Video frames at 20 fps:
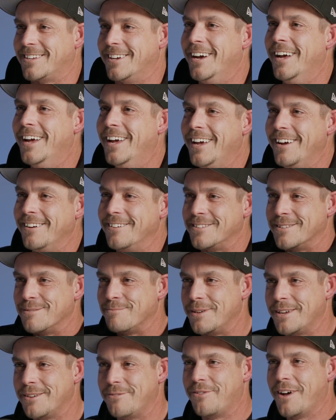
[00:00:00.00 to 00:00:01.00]
what, he was a
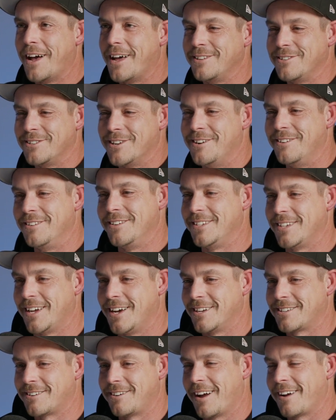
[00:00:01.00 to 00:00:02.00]
big fat Joe and his
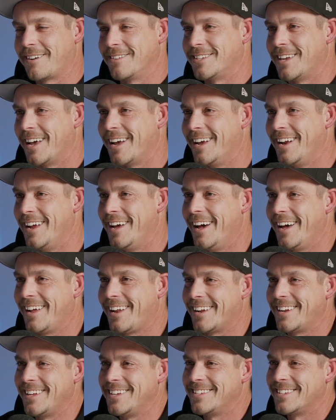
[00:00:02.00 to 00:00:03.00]
ass crack was hanging
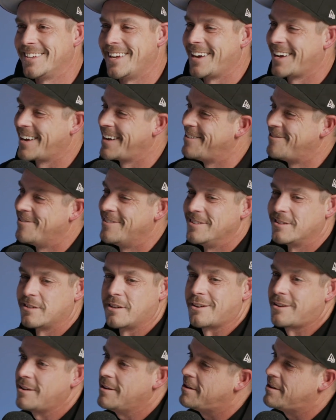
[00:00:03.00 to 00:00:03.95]
out and he's like everyone's like,